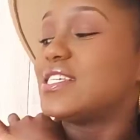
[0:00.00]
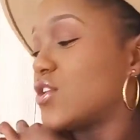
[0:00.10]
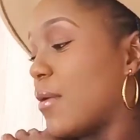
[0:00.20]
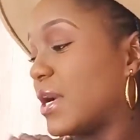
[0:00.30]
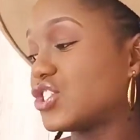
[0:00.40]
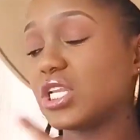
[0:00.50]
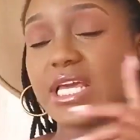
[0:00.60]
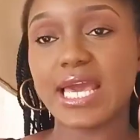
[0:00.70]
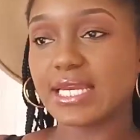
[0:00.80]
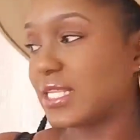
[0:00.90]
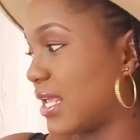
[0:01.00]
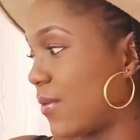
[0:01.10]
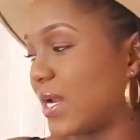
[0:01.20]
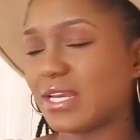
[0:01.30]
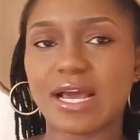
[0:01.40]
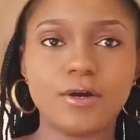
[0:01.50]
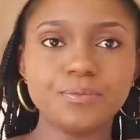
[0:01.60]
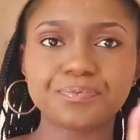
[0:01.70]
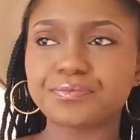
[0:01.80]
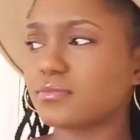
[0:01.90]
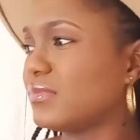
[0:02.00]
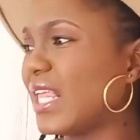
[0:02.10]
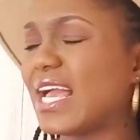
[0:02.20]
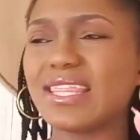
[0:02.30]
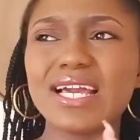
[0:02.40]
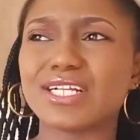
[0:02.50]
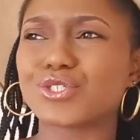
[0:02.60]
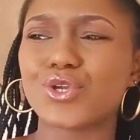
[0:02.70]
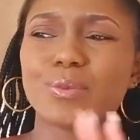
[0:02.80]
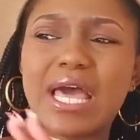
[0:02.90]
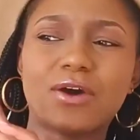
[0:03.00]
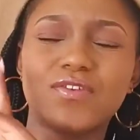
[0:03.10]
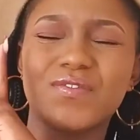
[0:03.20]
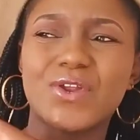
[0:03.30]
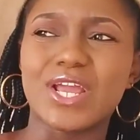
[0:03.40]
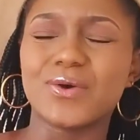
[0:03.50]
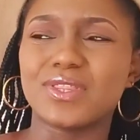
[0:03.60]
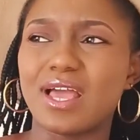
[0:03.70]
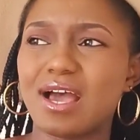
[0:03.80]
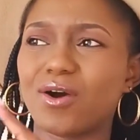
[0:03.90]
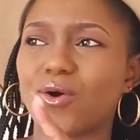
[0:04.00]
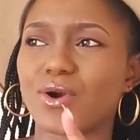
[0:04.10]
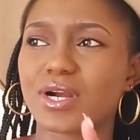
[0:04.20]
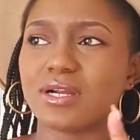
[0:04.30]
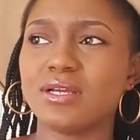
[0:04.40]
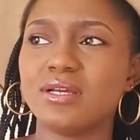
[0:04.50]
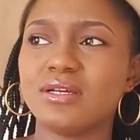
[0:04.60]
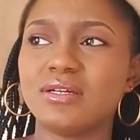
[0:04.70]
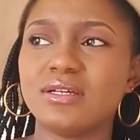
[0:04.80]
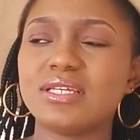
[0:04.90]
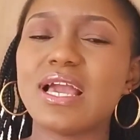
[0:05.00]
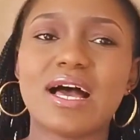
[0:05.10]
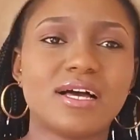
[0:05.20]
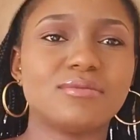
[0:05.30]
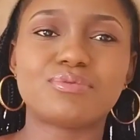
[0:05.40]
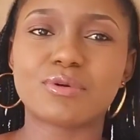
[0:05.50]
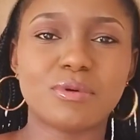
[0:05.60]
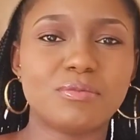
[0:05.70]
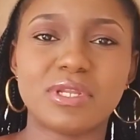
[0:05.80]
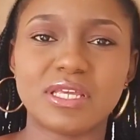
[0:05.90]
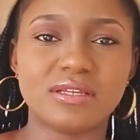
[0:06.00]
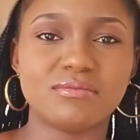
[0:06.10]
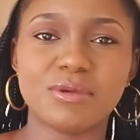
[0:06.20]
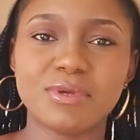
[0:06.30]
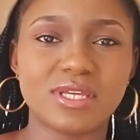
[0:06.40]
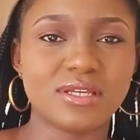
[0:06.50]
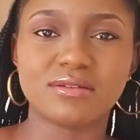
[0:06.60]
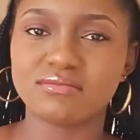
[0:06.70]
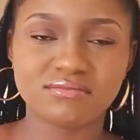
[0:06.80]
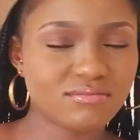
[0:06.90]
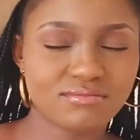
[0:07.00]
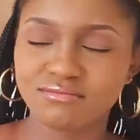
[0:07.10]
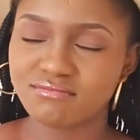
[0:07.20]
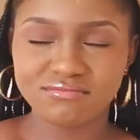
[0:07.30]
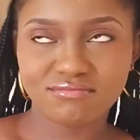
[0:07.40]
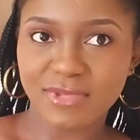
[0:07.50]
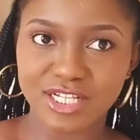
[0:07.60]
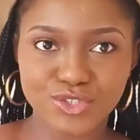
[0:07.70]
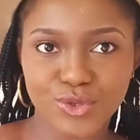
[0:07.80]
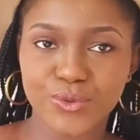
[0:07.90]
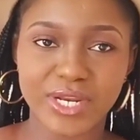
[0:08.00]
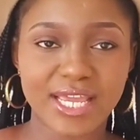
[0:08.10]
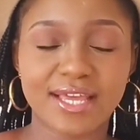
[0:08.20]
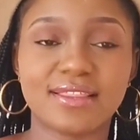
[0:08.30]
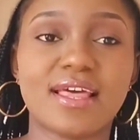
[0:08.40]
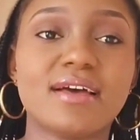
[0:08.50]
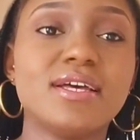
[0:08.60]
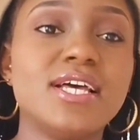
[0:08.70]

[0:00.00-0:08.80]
So I'm actually headed there right now. I think I'll show you my outfit when I go there, or yeah, probably, maybe I'll show you when I get there.